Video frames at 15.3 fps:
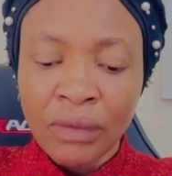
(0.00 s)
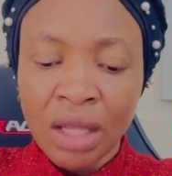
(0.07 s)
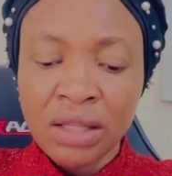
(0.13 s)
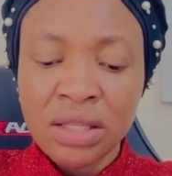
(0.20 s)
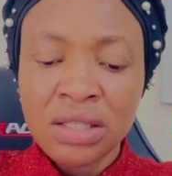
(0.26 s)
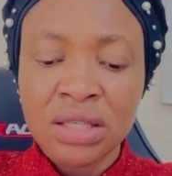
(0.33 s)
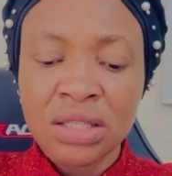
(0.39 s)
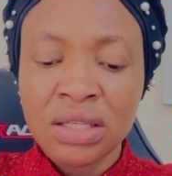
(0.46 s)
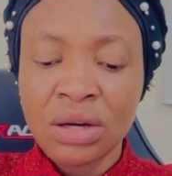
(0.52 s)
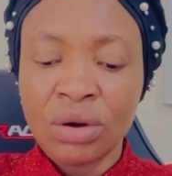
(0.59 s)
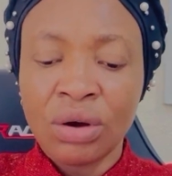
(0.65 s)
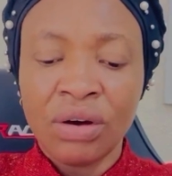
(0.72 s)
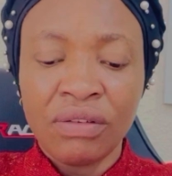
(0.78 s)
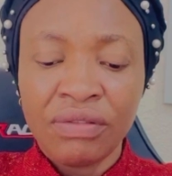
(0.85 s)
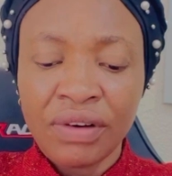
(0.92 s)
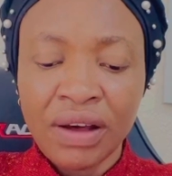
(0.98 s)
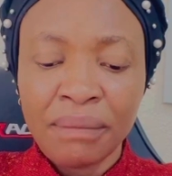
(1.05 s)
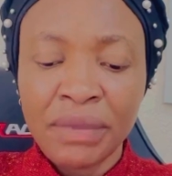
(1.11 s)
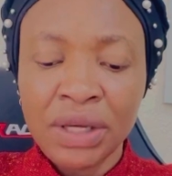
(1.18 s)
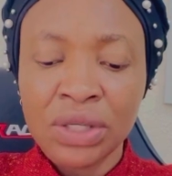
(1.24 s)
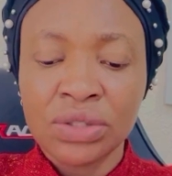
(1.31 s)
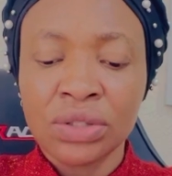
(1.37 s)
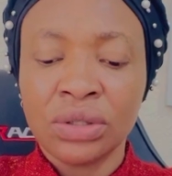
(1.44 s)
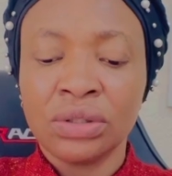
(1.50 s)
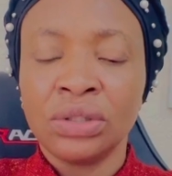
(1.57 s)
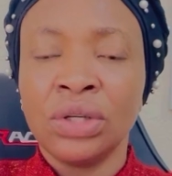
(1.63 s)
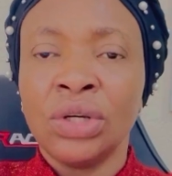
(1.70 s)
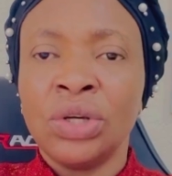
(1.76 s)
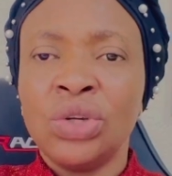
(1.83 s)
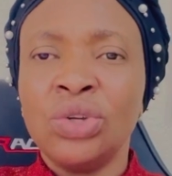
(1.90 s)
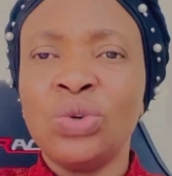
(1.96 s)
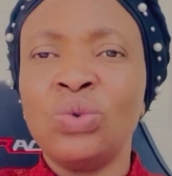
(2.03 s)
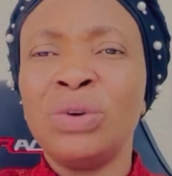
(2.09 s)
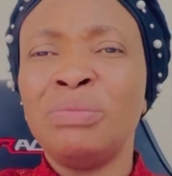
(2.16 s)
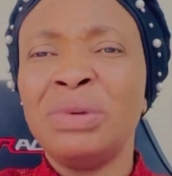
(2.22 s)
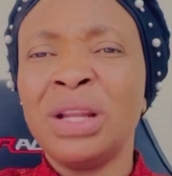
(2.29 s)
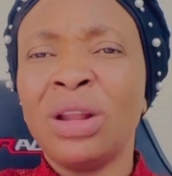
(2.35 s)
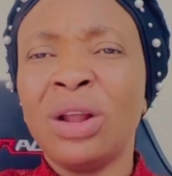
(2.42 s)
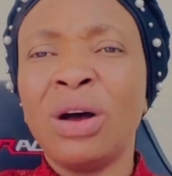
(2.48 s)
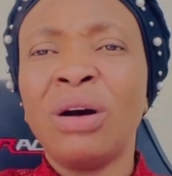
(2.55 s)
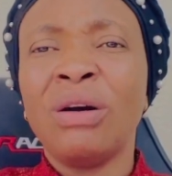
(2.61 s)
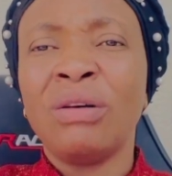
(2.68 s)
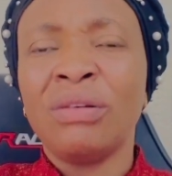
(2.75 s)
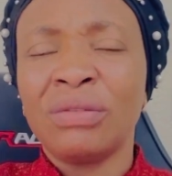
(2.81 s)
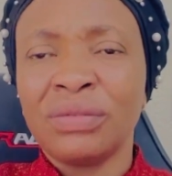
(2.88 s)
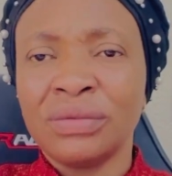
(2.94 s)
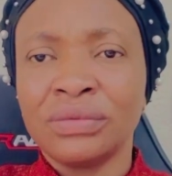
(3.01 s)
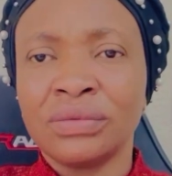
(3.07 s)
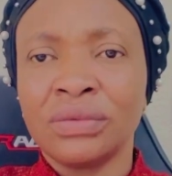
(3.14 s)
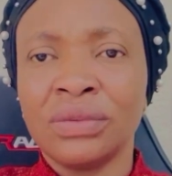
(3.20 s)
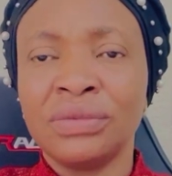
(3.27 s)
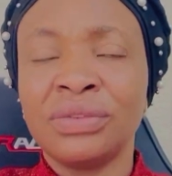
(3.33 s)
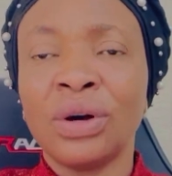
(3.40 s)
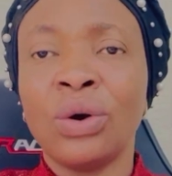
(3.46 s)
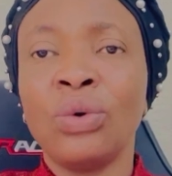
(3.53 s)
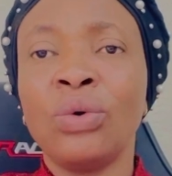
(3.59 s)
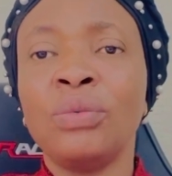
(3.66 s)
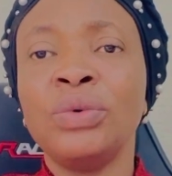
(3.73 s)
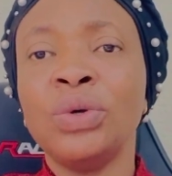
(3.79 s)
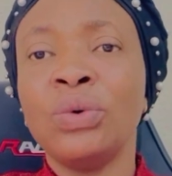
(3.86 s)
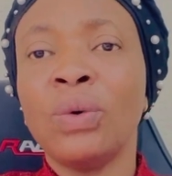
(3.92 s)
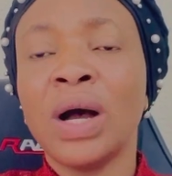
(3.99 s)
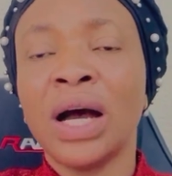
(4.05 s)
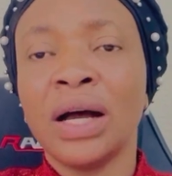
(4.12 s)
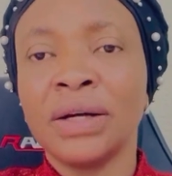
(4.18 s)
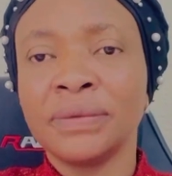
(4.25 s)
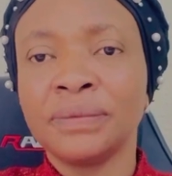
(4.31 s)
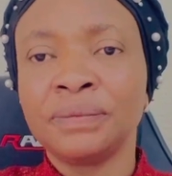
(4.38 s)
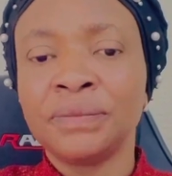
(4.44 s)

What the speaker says: This is a confirmation. You will be loved for whom you are.